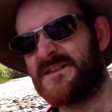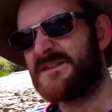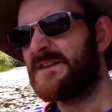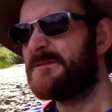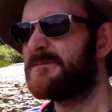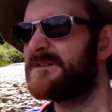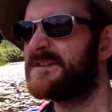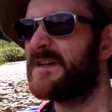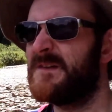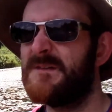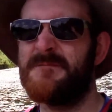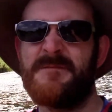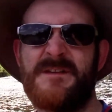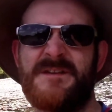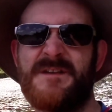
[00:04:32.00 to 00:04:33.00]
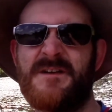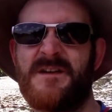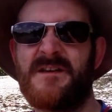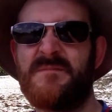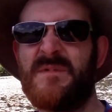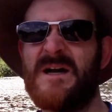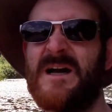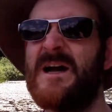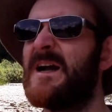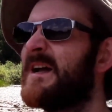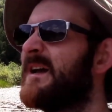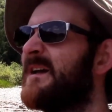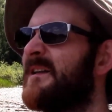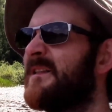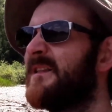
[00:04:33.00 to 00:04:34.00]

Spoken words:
it's almost time to be turning back,